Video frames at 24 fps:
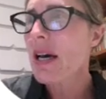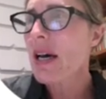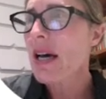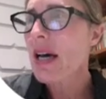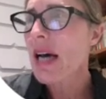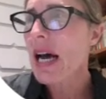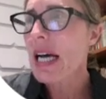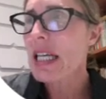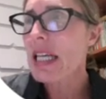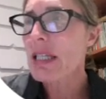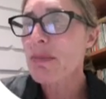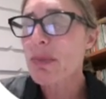
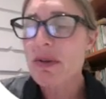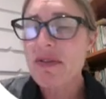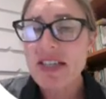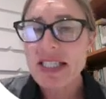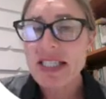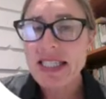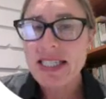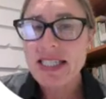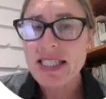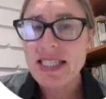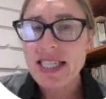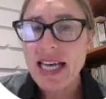As
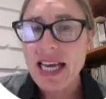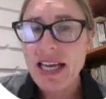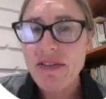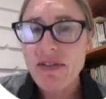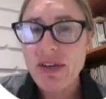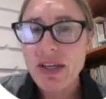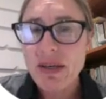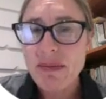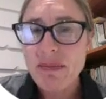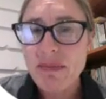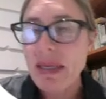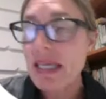Professor
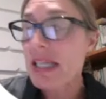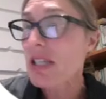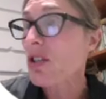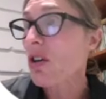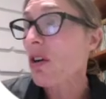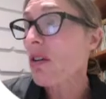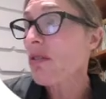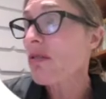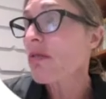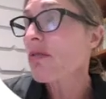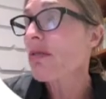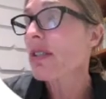David
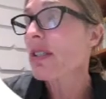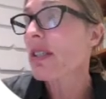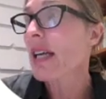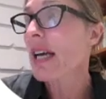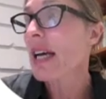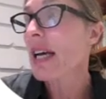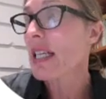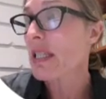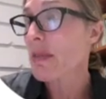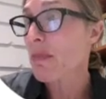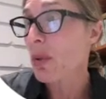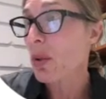MacDonald
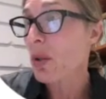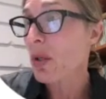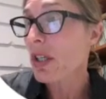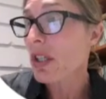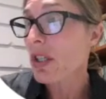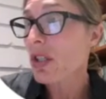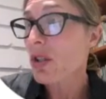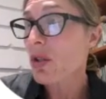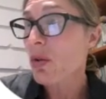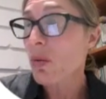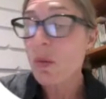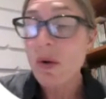has put
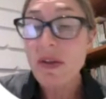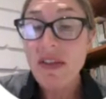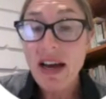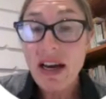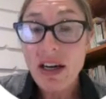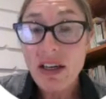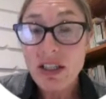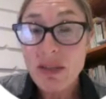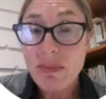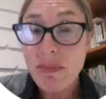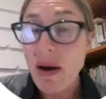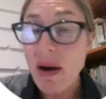it,
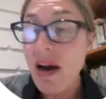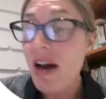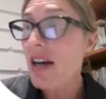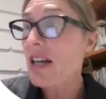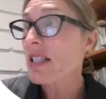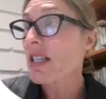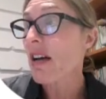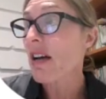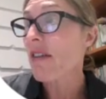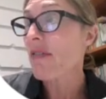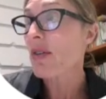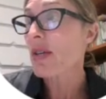without
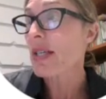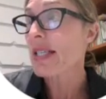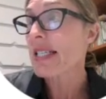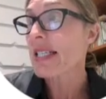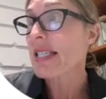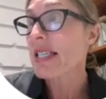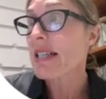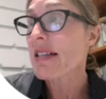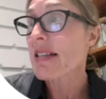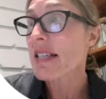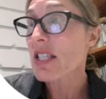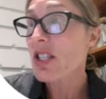
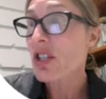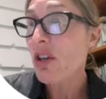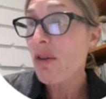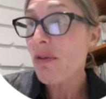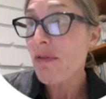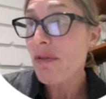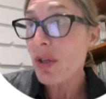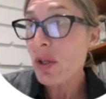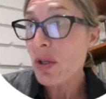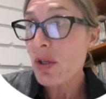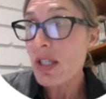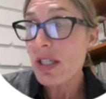biodiversity, there's no
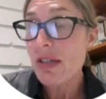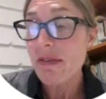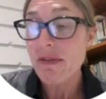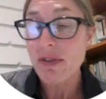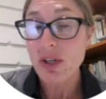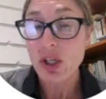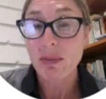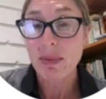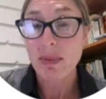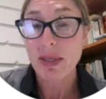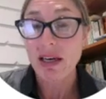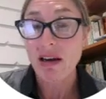future for
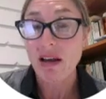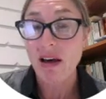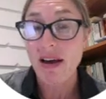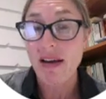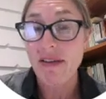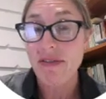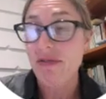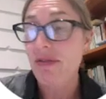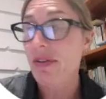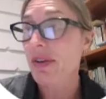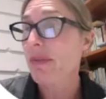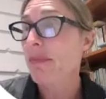human
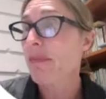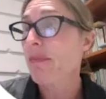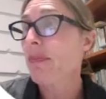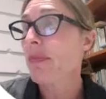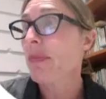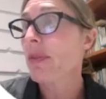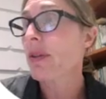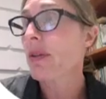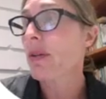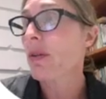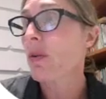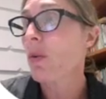life.
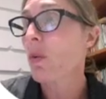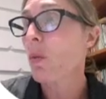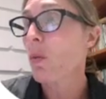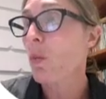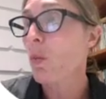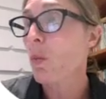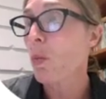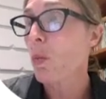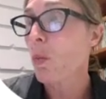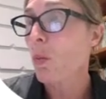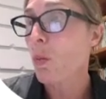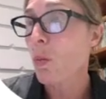
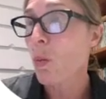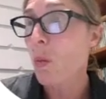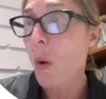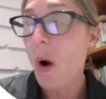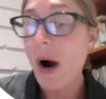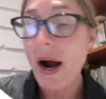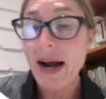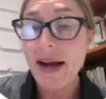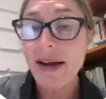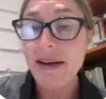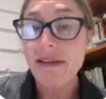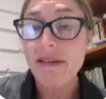
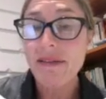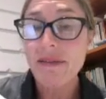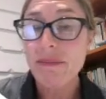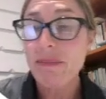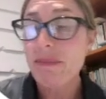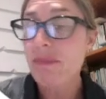Why?